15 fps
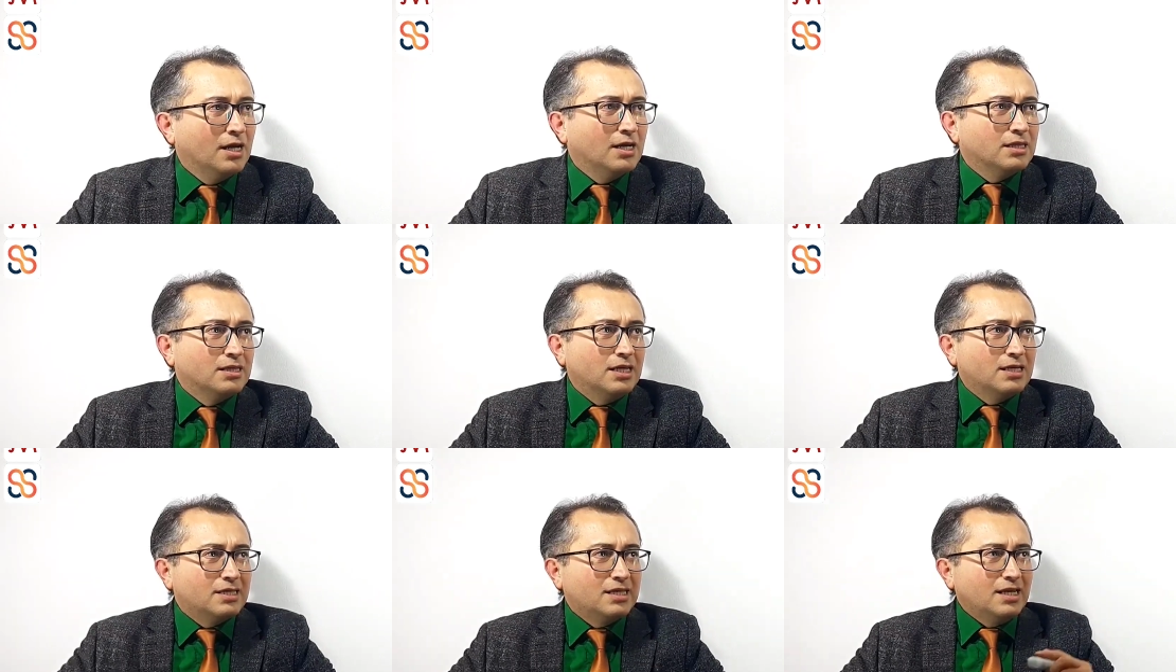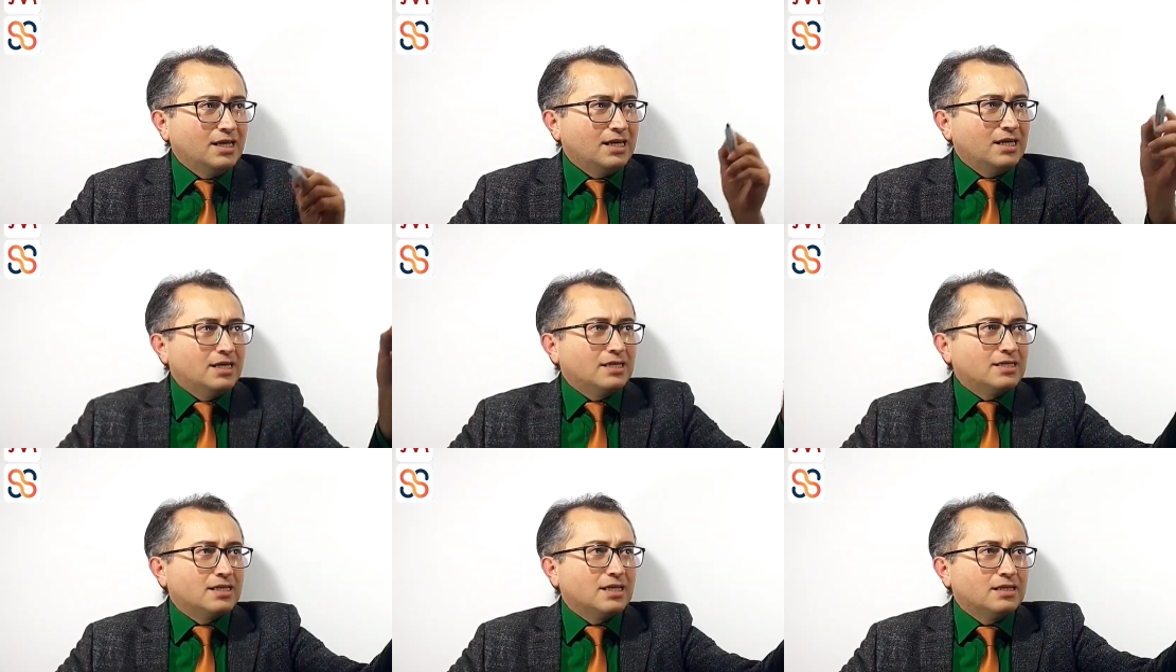This
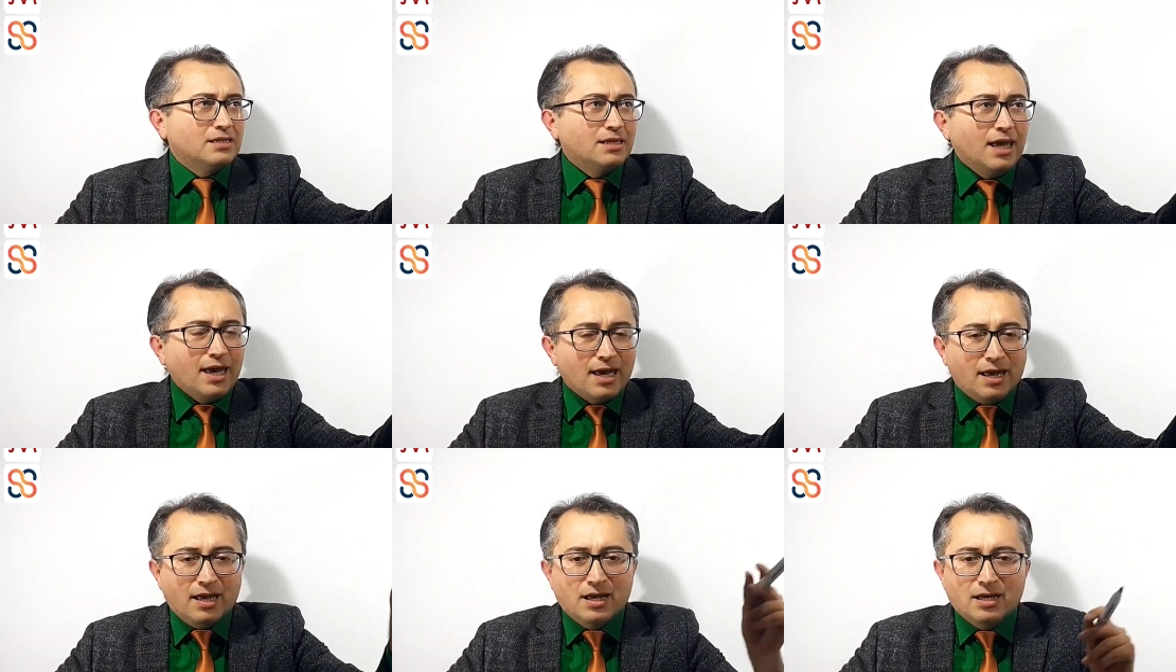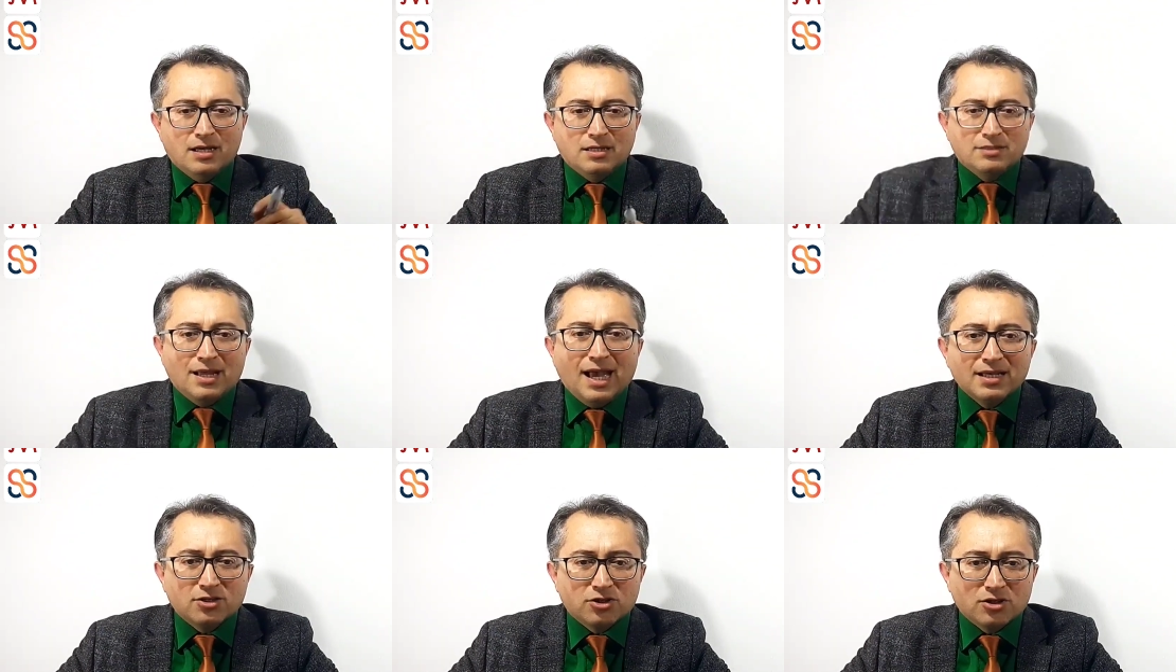is the
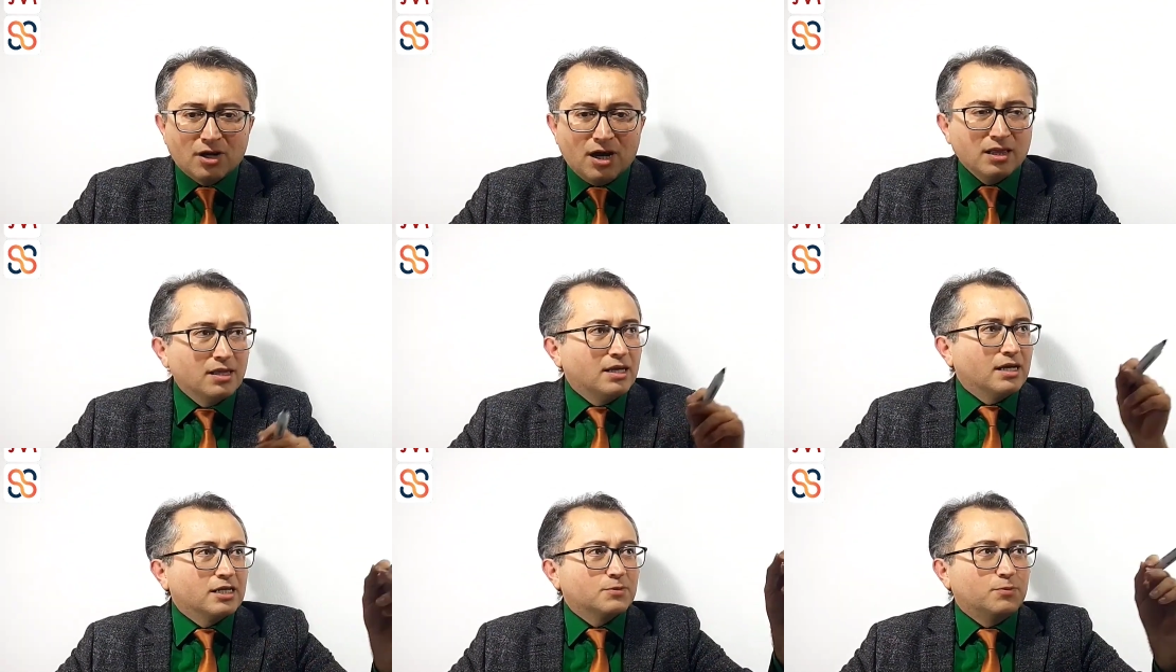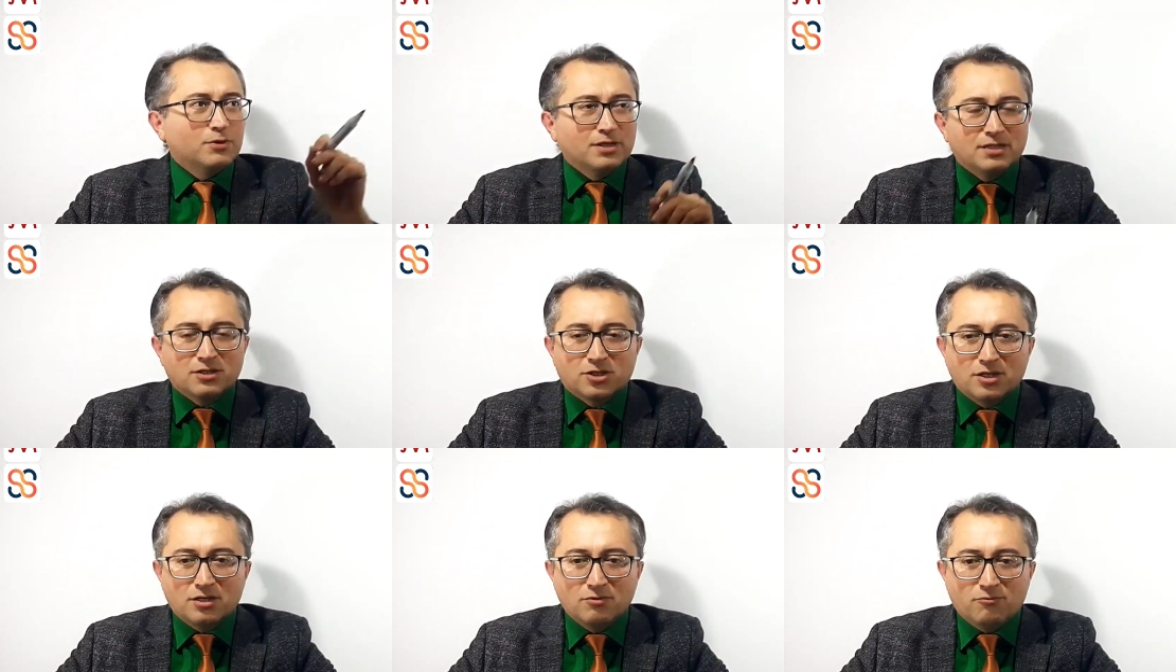natural
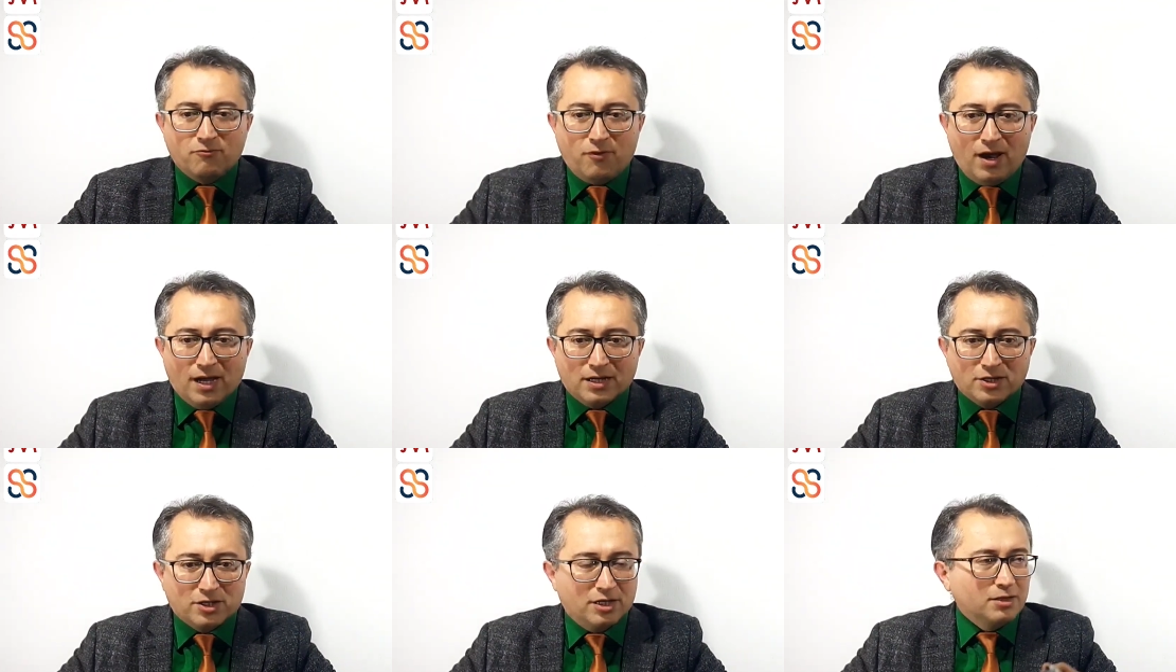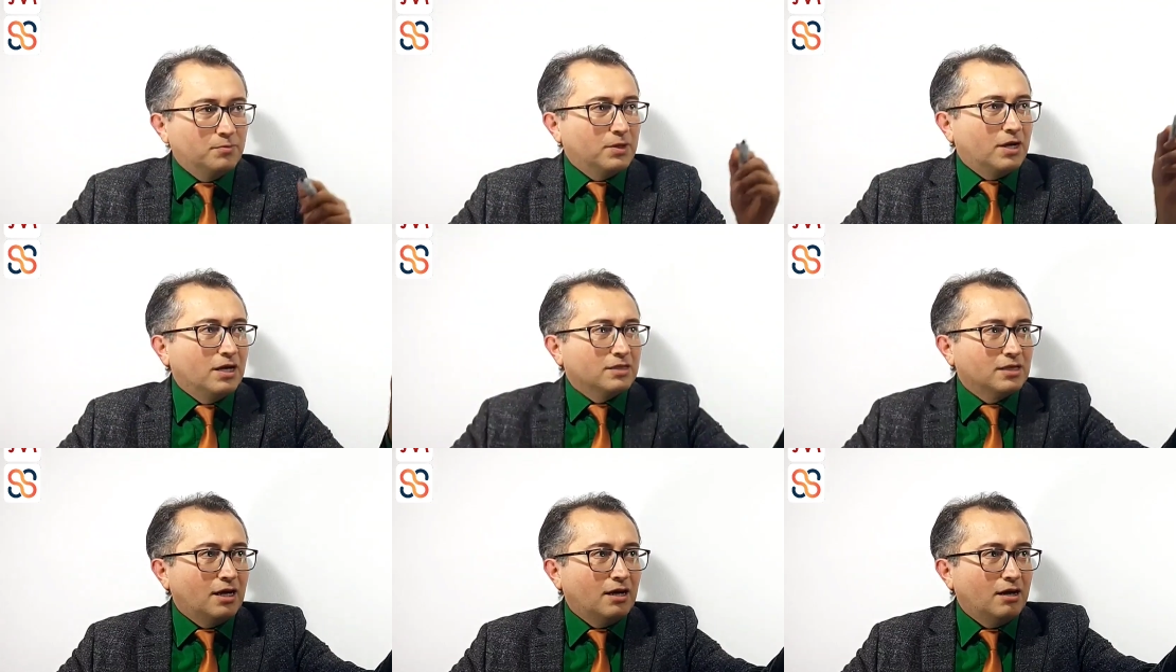exponential function
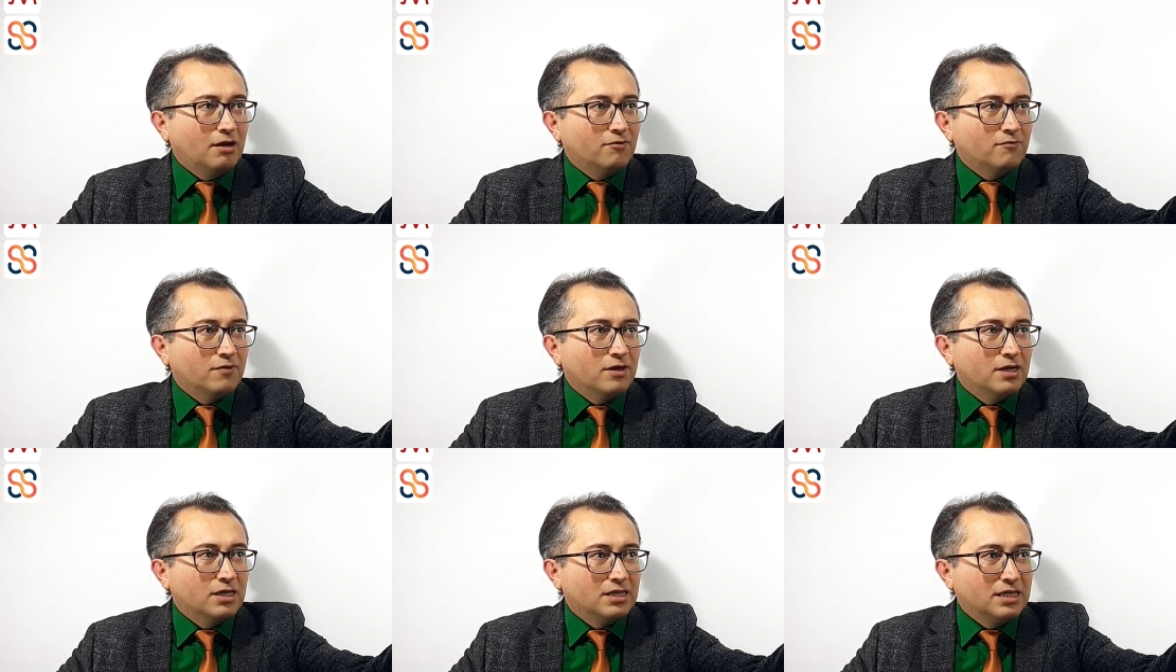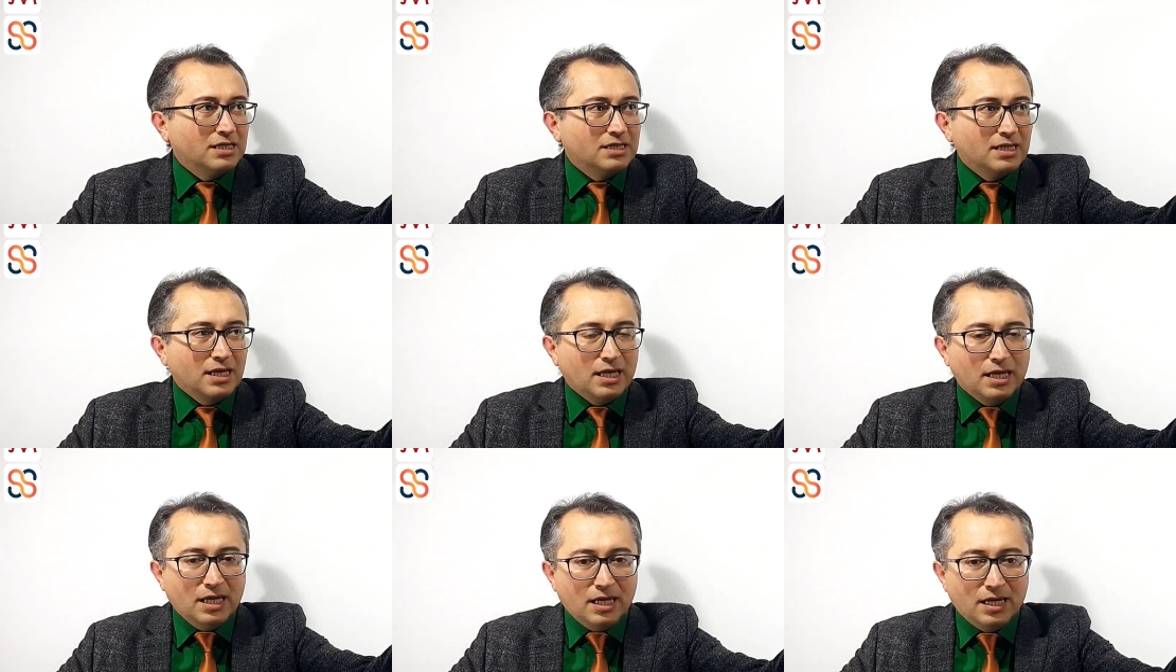because of this
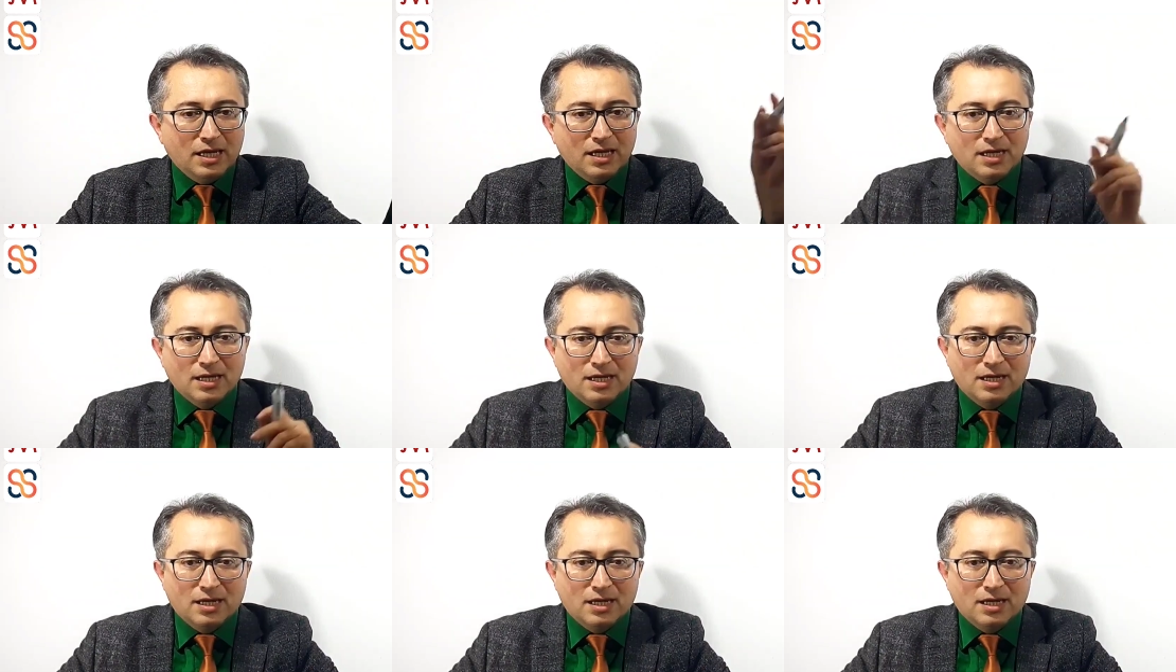e